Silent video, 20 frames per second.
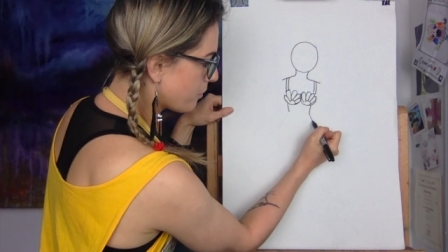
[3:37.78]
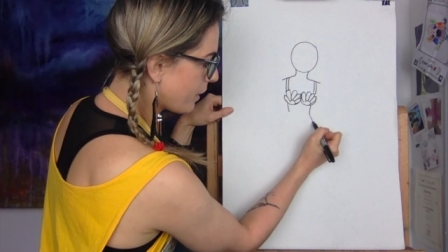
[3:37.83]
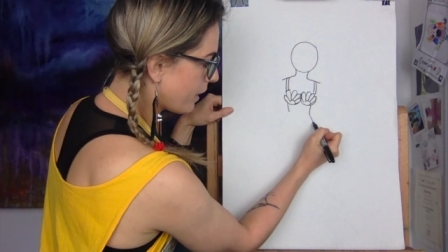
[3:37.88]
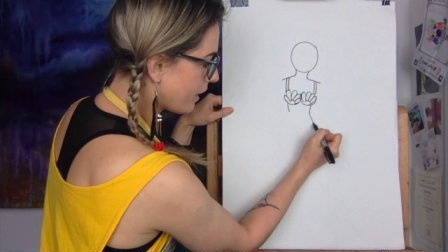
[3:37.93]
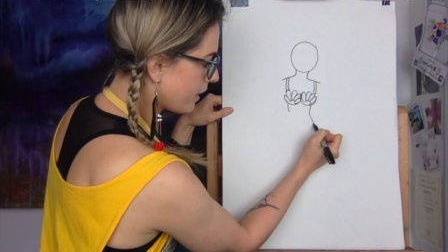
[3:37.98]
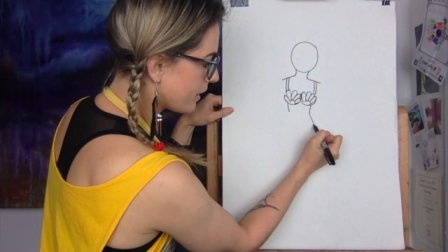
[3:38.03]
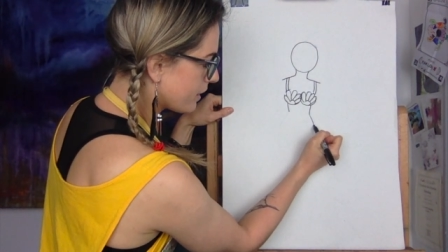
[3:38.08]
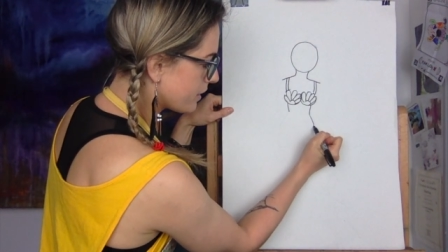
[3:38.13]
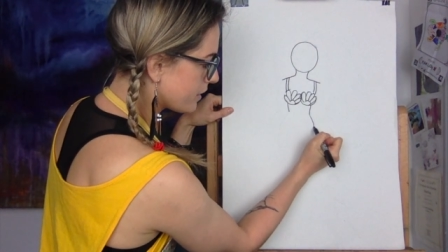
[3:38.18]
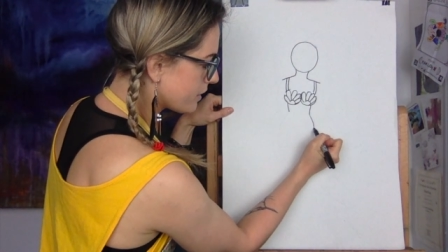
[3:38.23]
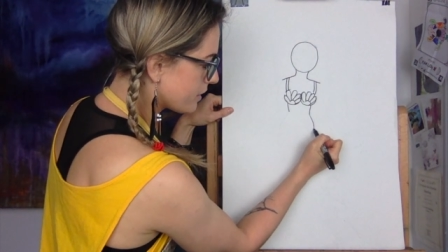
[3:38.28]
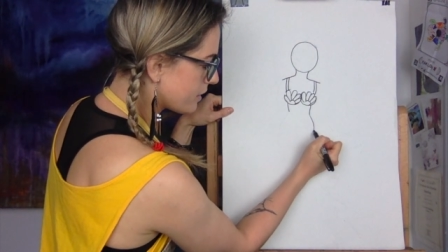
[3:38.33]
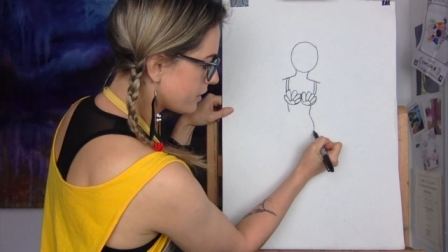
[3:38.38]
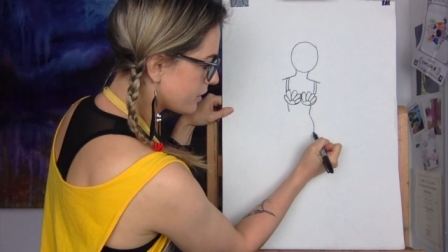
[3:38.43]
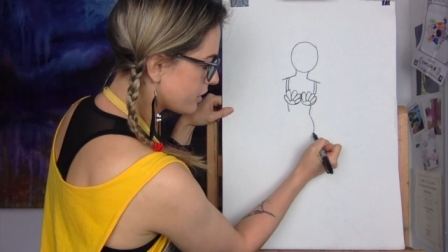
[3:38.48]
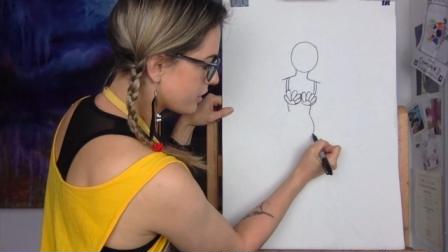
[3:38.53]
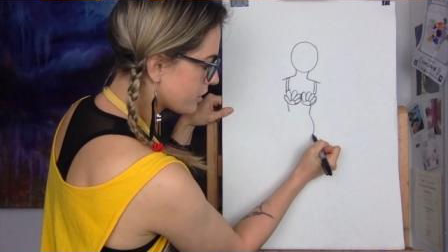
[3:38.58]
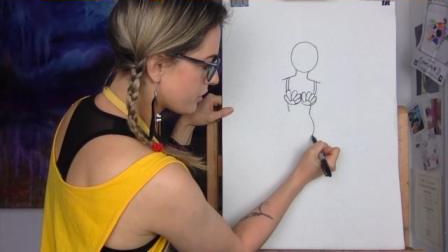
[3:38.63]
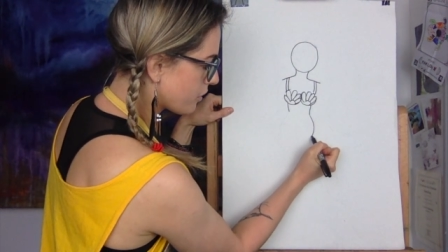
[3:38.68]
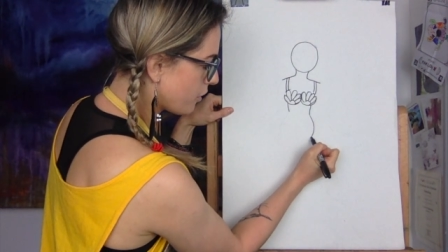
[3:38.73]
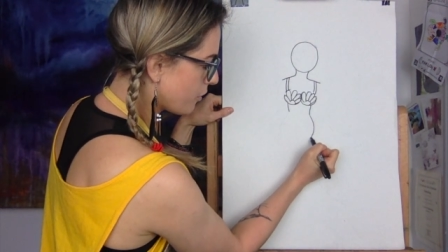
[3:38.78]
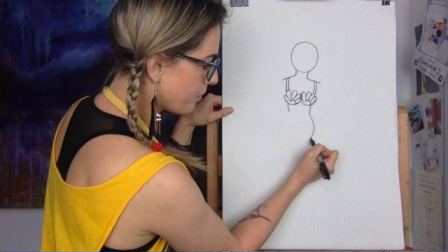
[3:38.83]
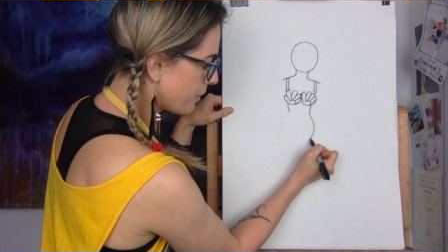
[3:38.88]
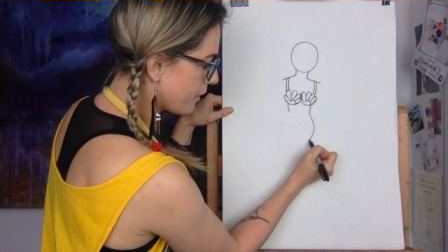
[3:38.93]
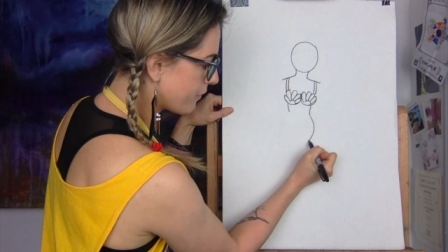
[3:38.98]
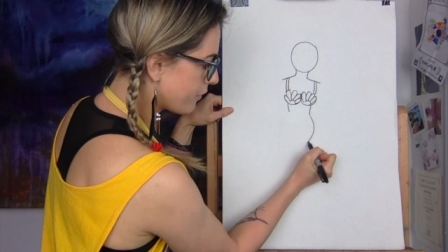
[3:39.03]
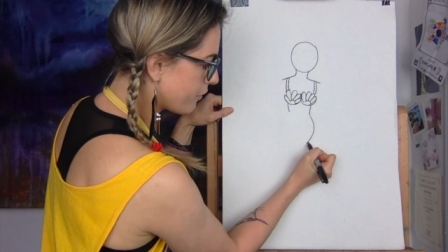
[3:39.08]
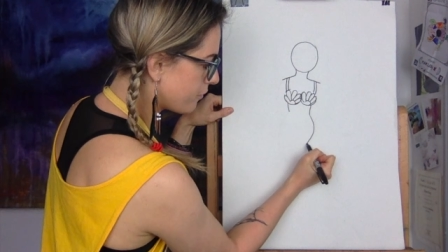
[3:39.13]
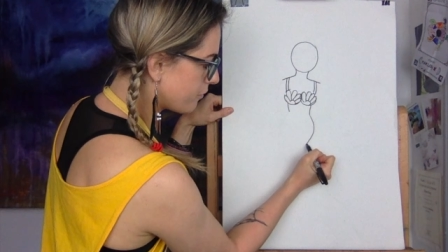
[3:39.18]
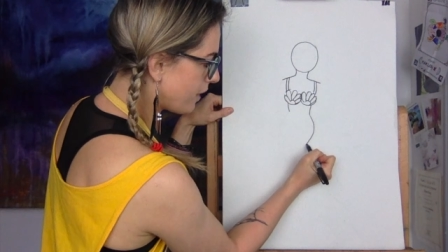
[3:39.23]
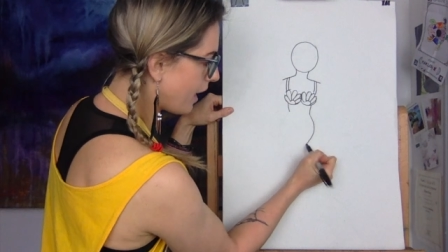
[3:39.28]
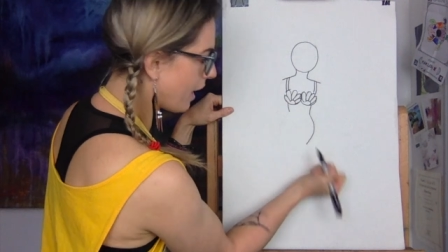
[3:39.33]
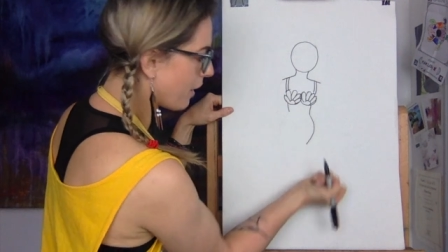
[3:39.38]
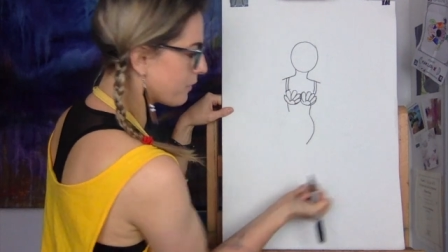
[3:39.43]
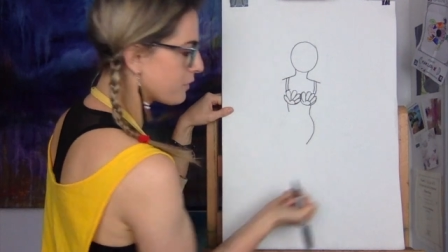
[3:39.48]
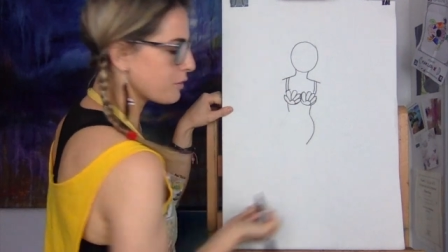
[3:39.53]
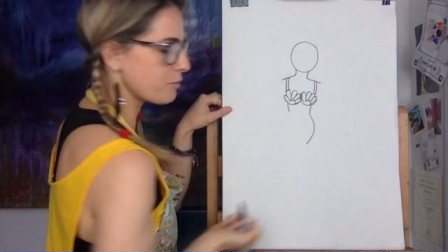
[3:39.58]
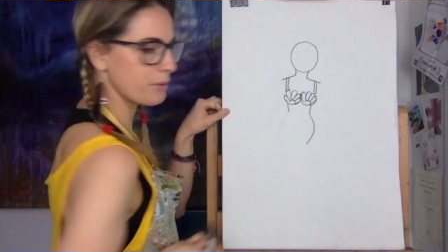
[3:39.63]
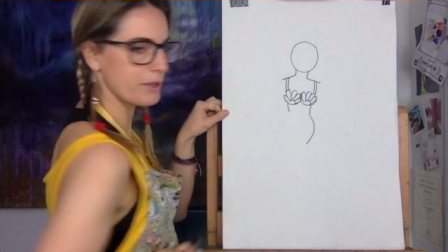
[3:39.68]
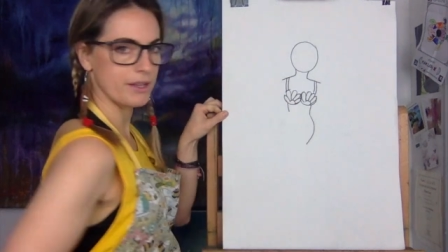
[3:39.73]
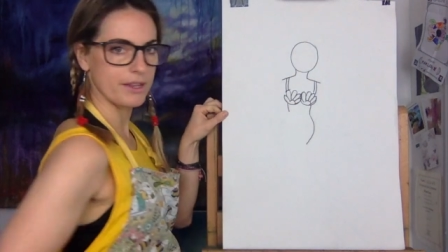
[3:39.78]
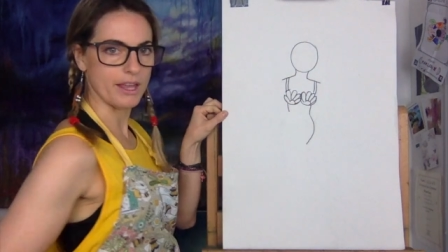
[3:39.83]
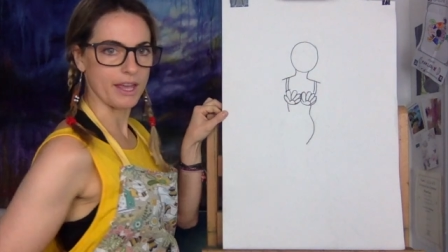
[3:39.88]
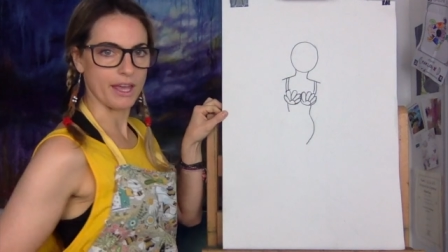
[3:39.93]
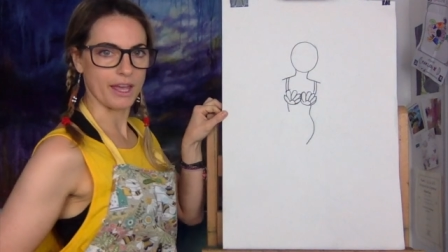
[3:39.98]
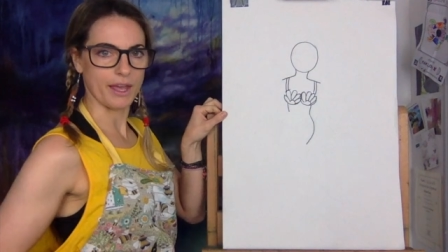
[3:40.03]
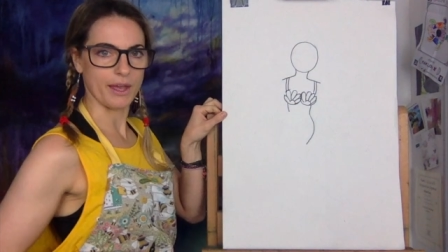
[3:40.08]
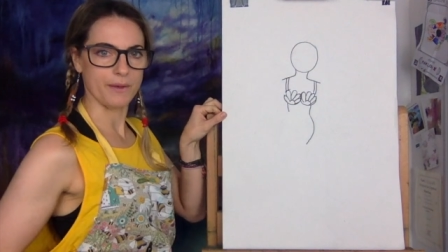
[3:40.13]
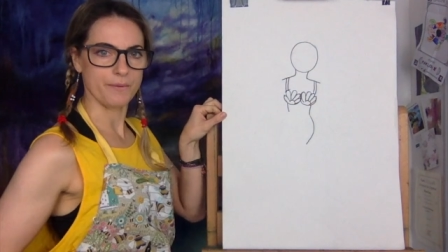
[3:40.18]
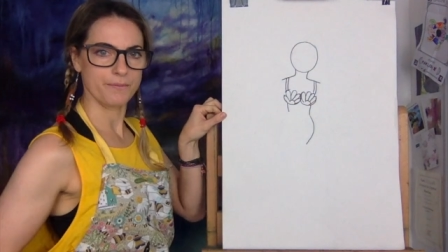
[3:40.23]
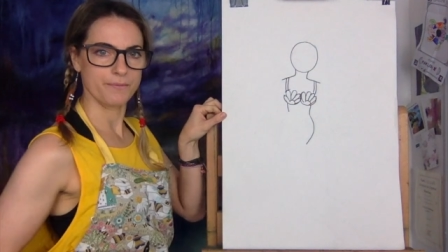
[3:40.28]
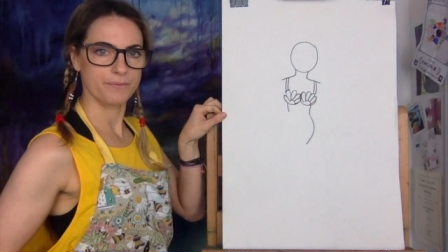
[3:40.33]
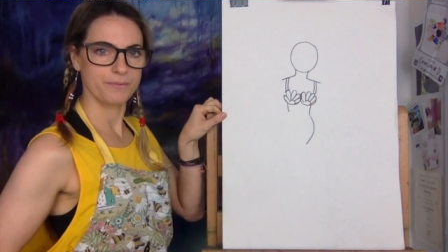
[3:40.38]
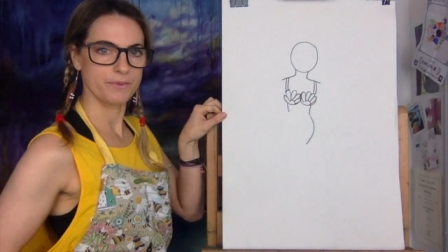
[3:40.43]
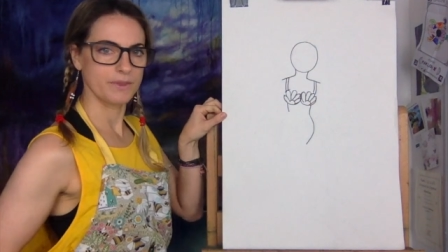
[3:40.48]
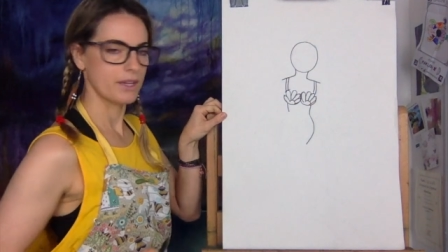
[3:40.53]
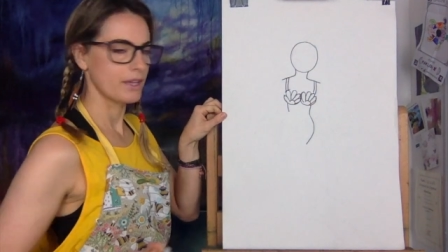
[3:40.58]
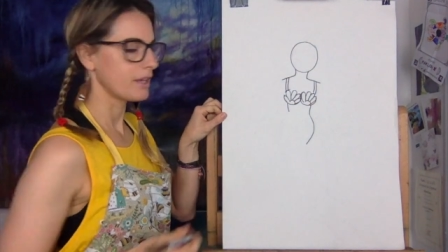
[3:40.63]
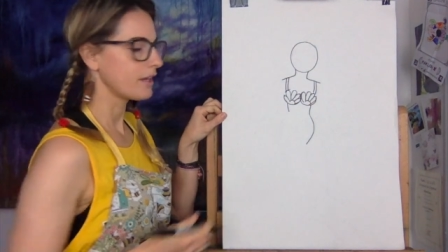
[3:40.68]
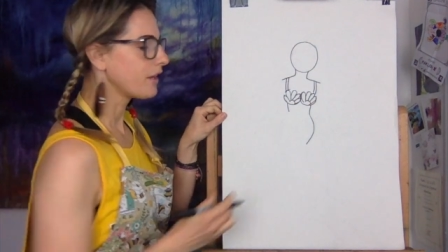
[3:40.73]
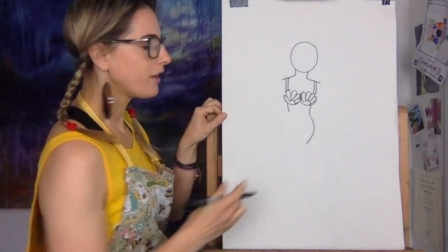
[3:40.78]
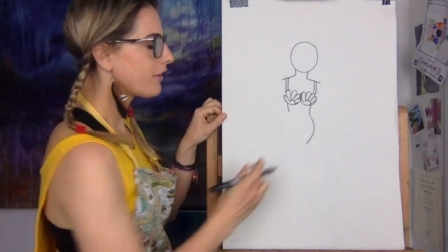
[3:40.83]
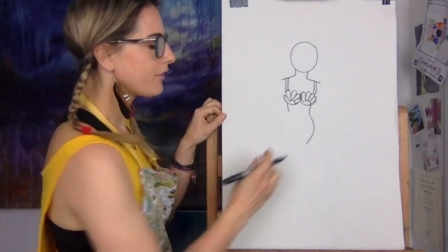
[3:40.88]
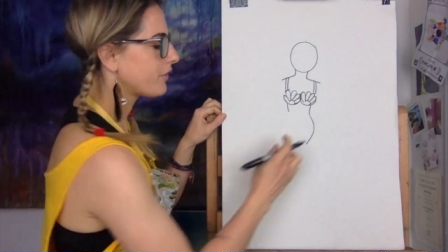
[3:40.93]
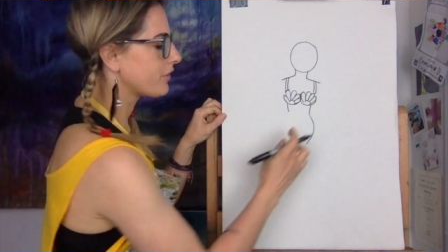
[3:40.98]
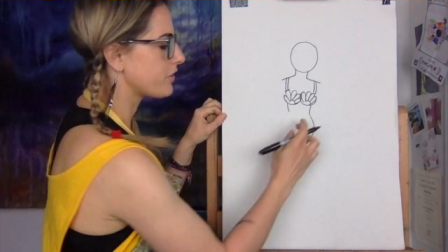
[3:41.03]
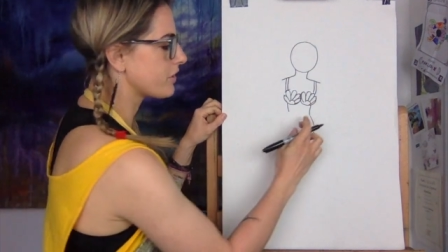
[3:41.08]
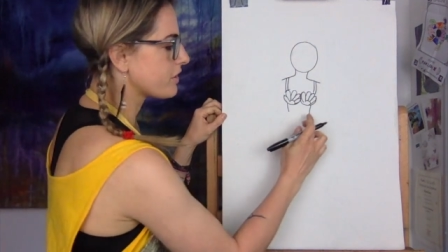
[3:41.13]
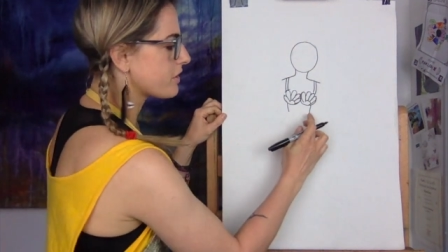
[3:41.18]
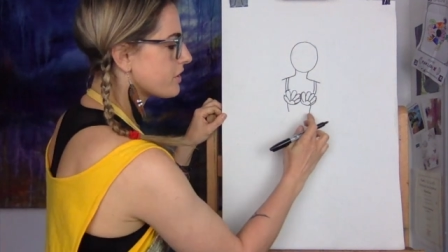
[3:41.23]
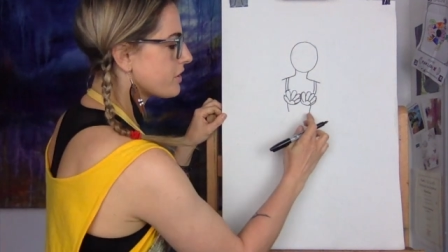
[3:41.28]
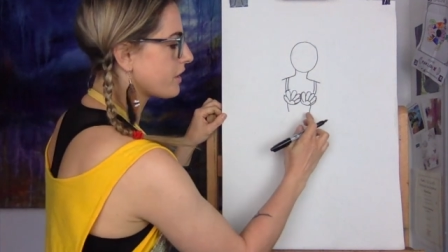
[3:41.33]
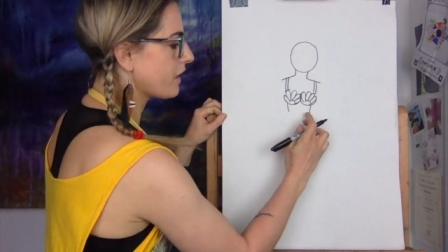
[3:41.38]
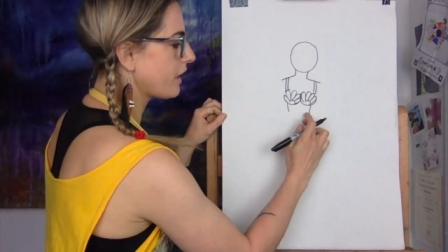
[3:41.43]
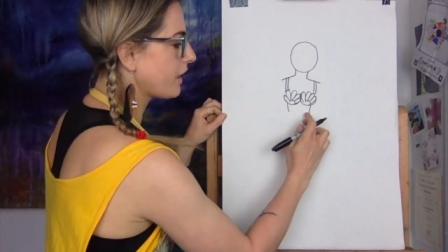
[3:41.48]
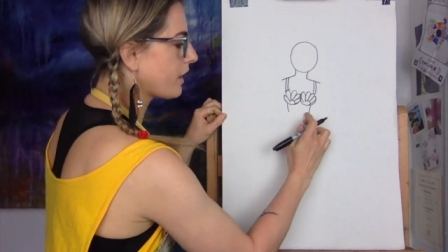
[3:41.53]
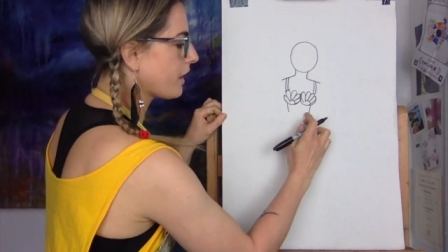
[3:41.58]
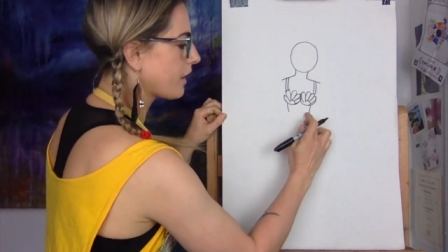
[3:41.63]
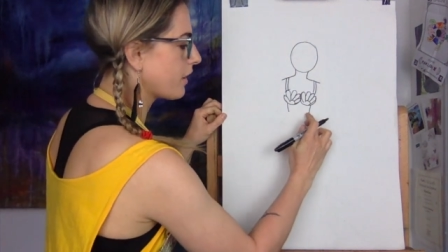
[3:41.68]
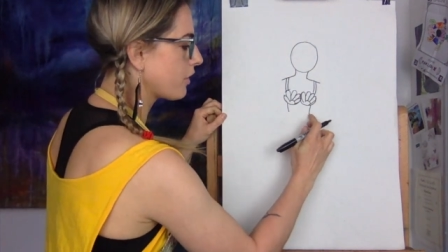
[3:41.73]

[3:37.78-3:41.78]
bit, so she's got a bit of a round bit there. So just think